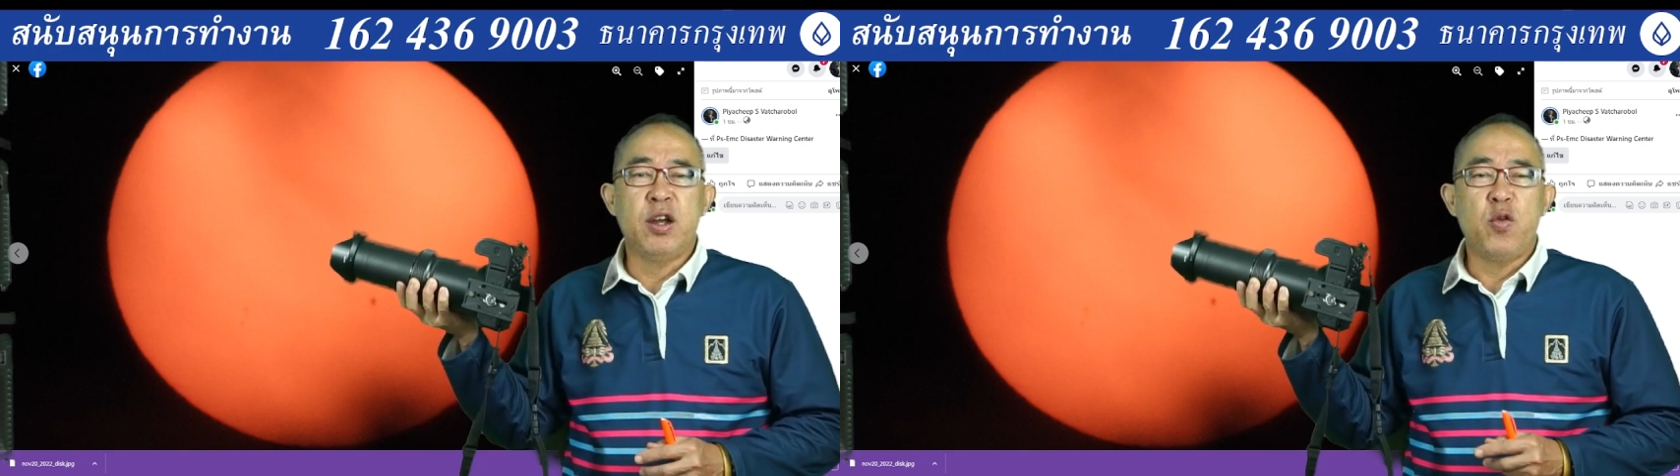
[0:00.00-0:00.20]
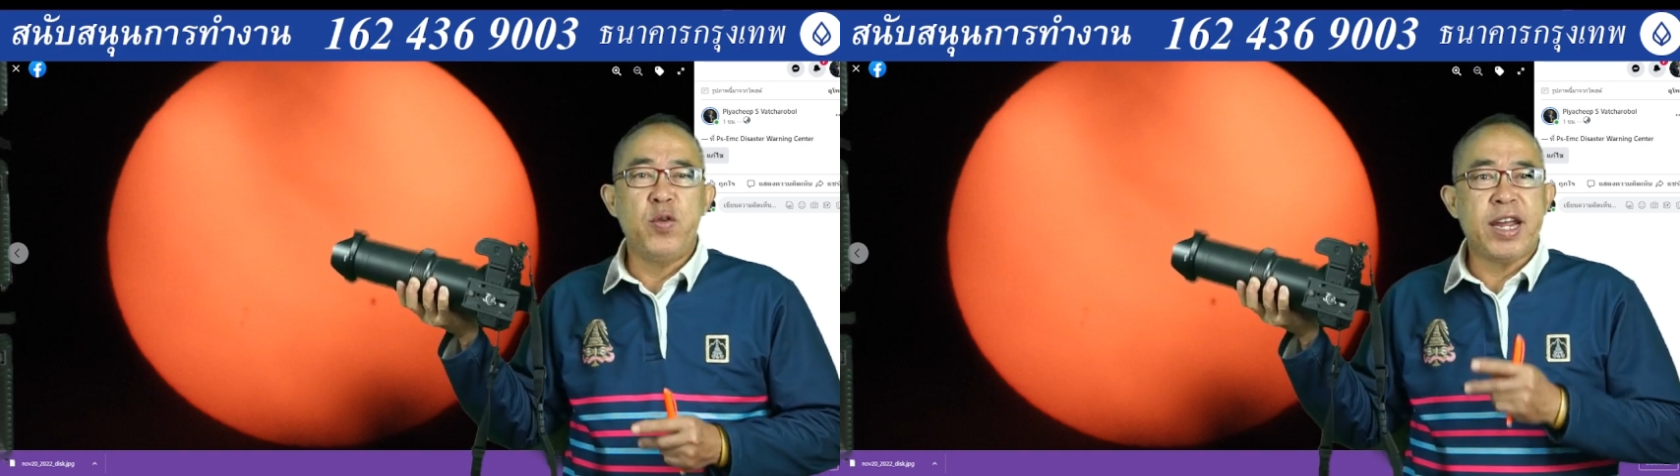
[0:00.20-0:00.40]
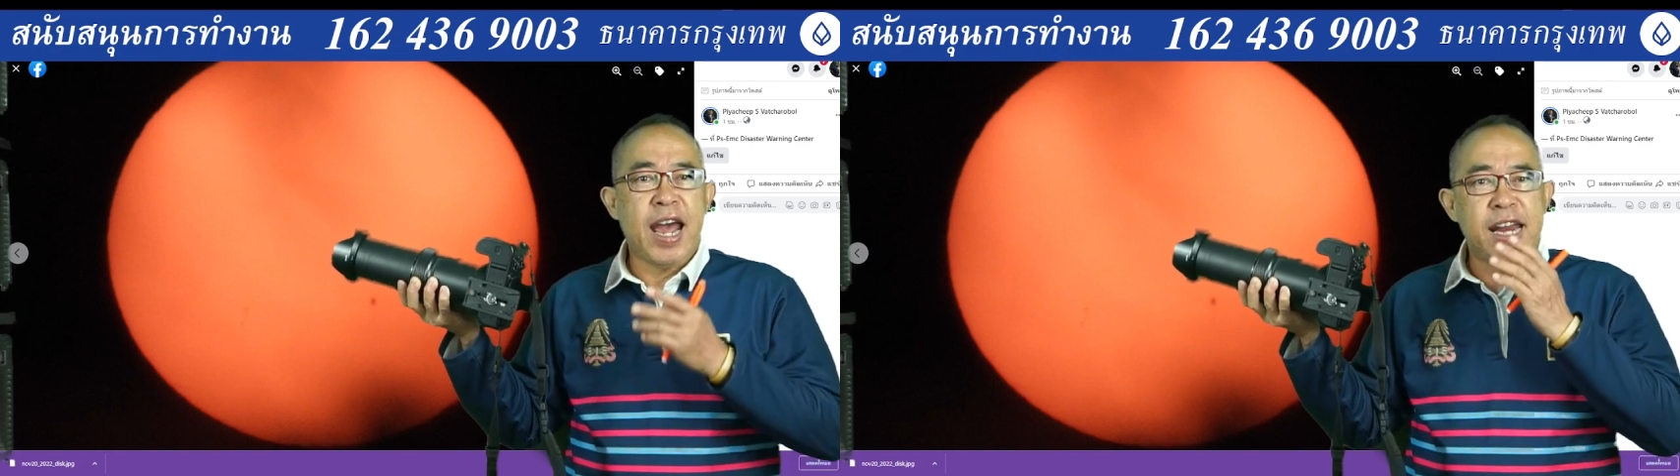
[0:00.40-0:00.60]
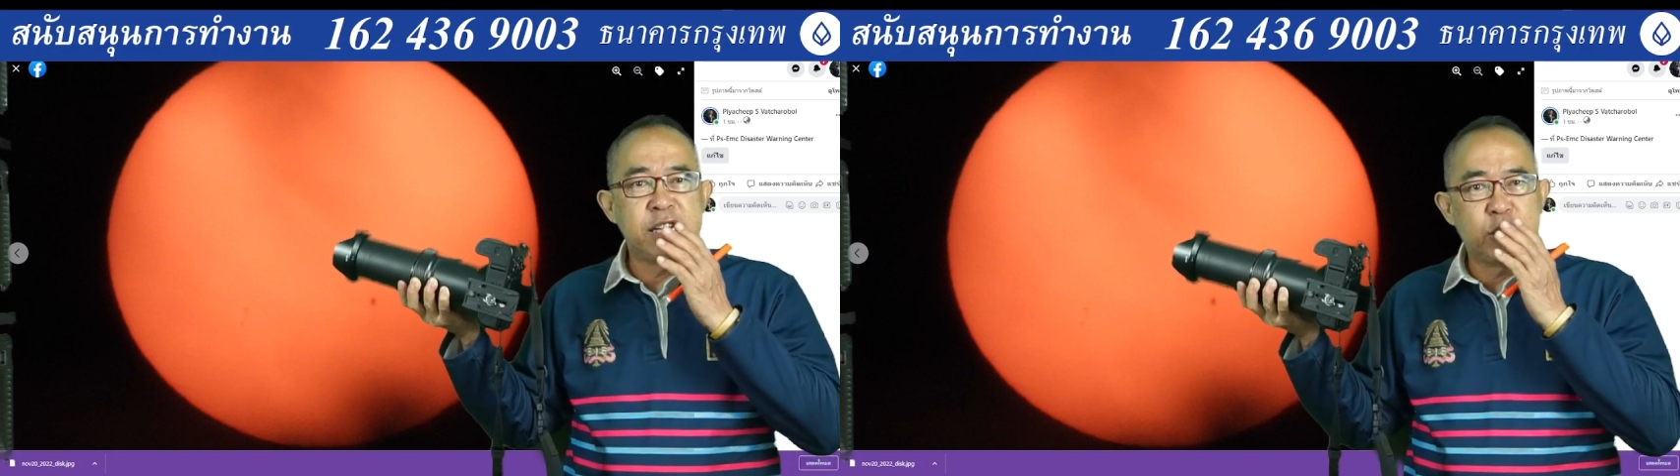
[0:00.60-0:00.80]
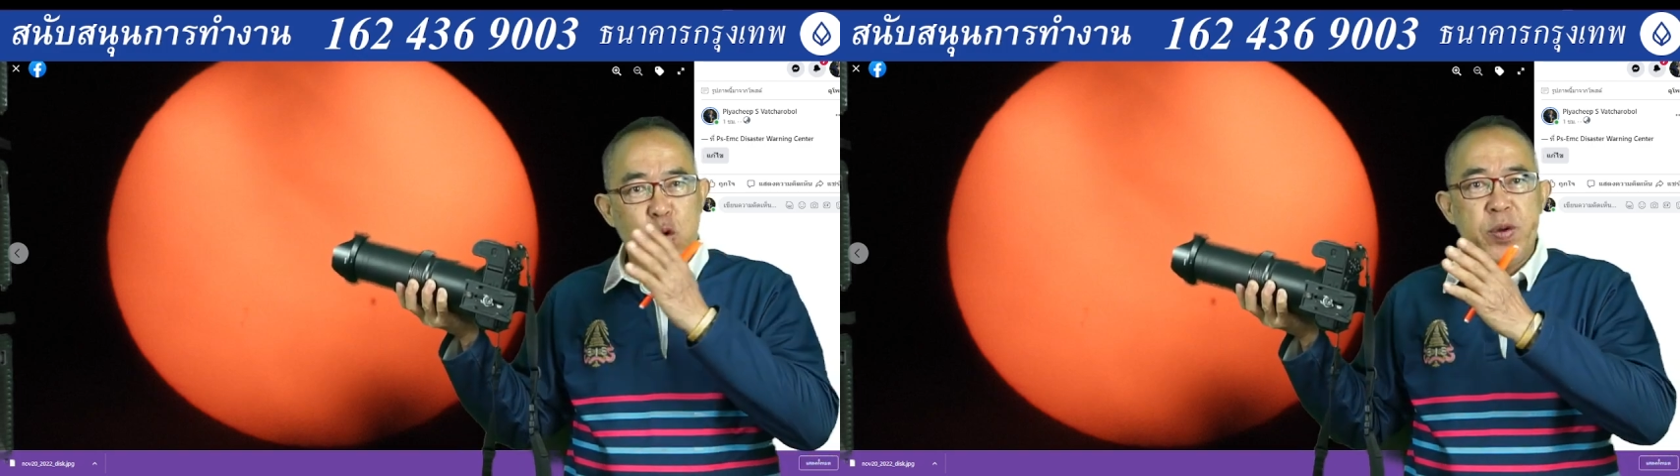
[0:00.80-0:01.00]
We can
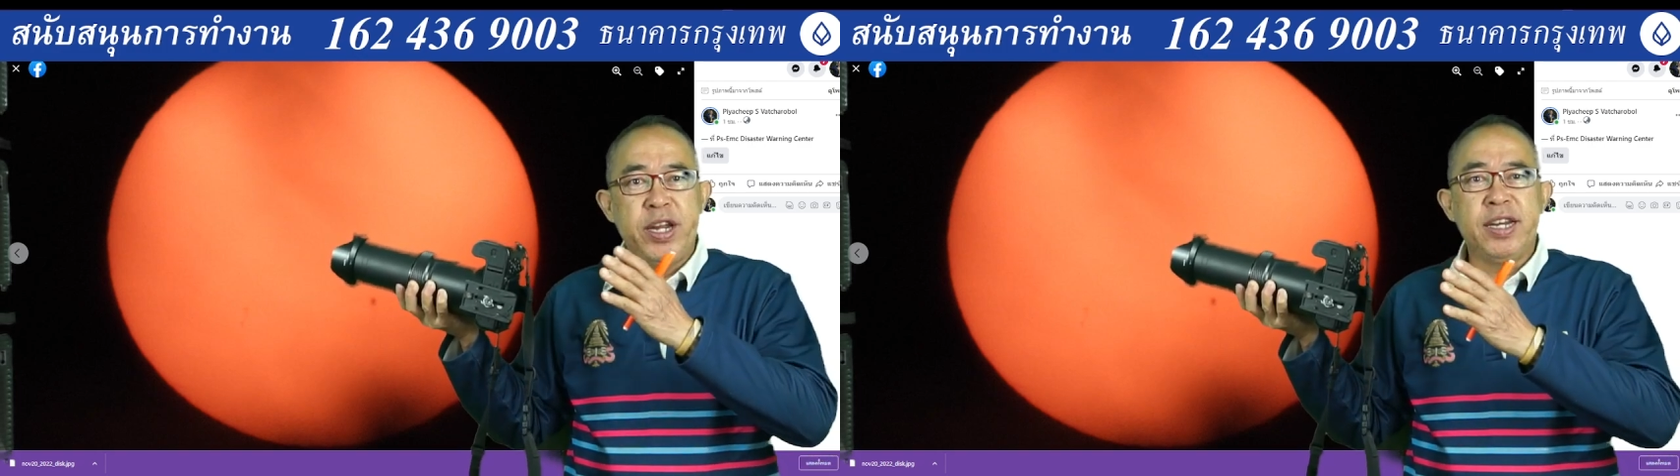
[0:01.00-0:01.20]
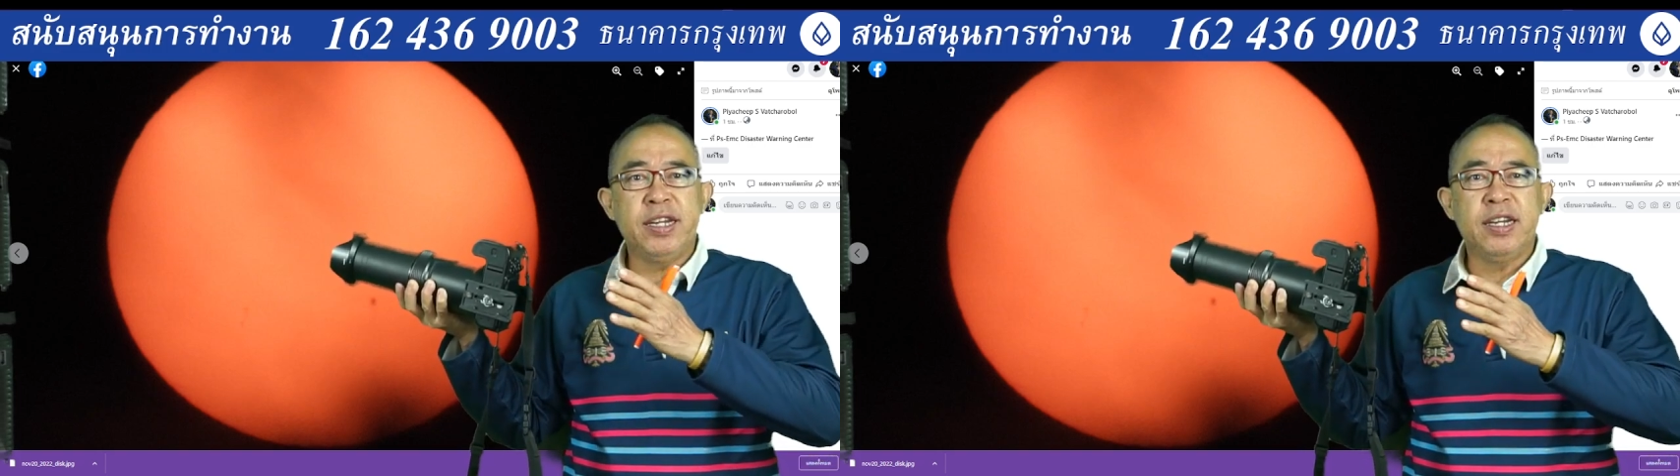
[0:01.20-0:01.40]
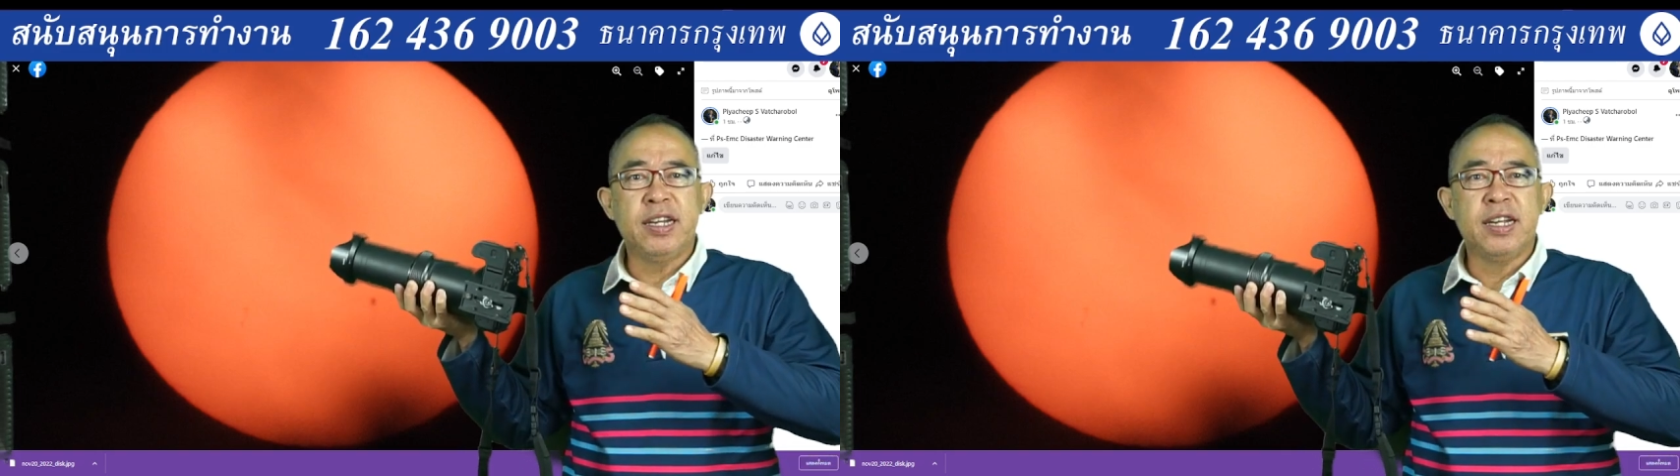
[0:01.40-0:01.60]
zoom in